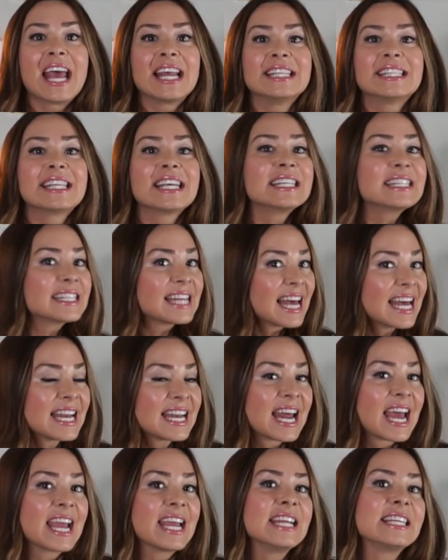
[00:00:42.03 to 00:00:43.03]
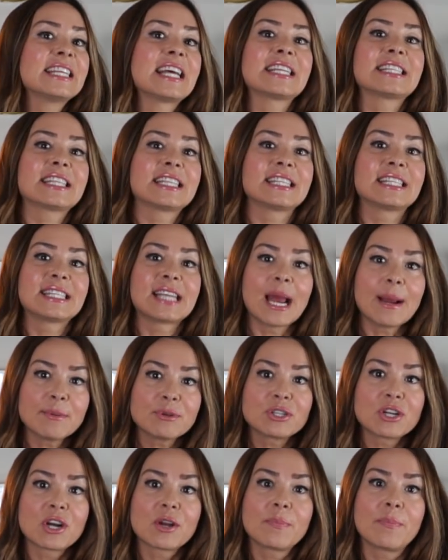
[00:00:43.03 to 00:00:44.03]
And since that night, Tesla's
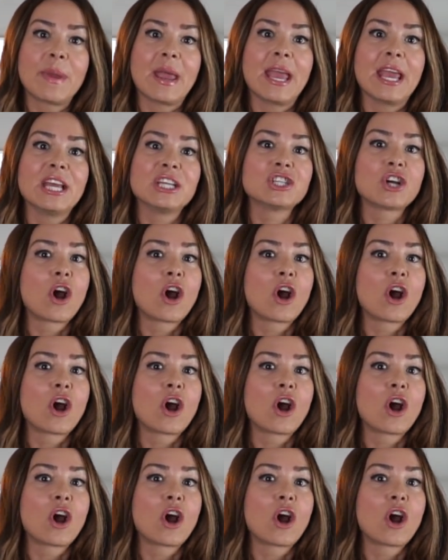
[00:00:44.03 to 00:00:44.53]
Cybertruck page